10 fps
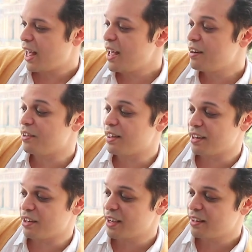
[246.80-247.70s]
And
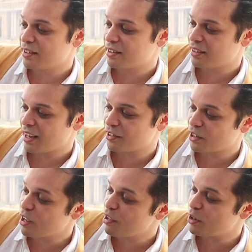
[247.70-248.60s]
that night, as
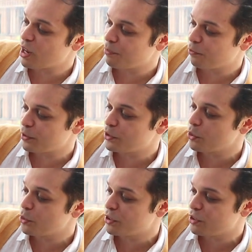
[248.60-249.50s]
Clive and Humphrey
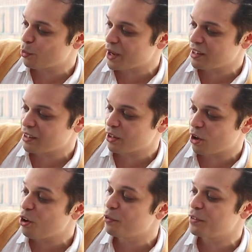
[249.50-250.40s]
sauntered away,
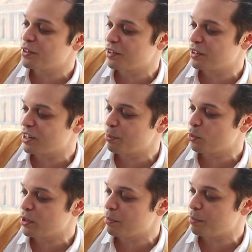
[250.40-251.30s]
off into the
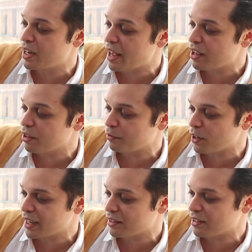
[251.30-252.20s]
glimmering melee of
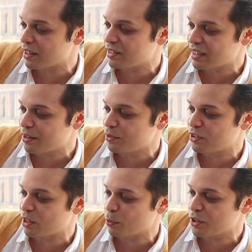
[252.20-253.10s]
lights and
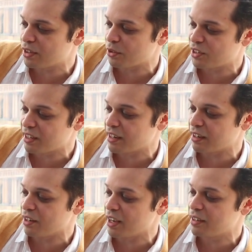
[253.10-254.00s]
sounds that was their city
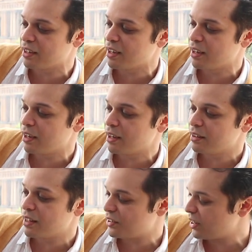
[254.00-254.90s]
at night,
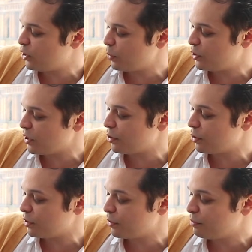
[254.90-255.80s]
they said to each
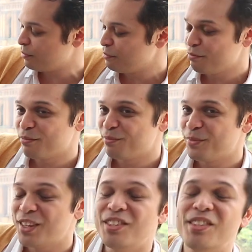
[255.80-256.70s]
other,
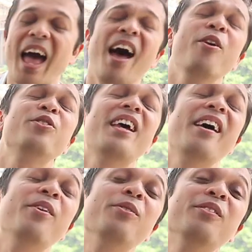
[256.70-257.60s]
This is our
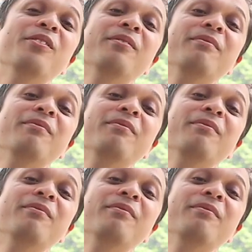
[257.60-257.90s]
town.